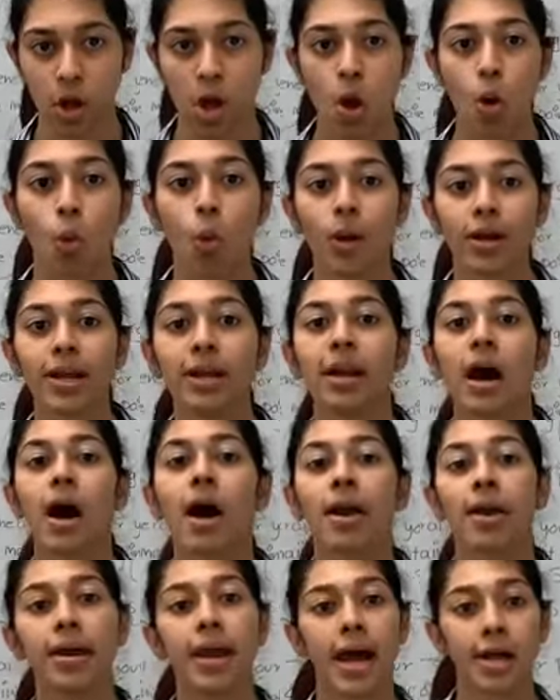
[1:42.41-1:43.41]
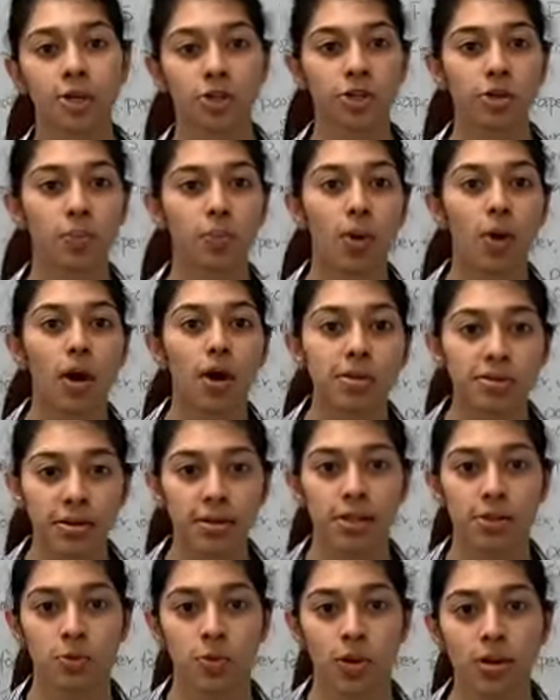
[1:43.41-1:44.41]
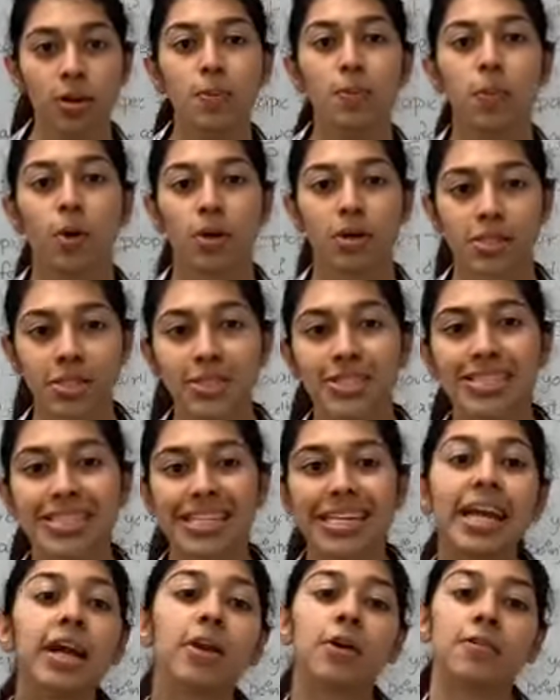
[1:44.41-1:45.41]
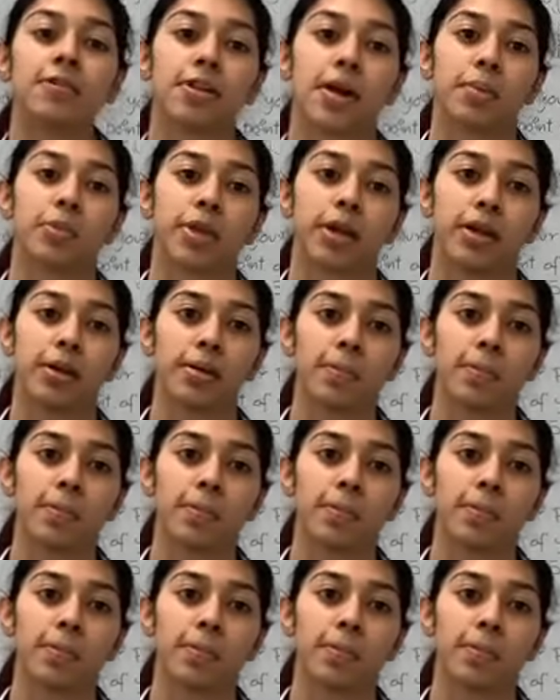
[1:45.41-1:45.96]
What an unnatural pause is when you pause to think of something.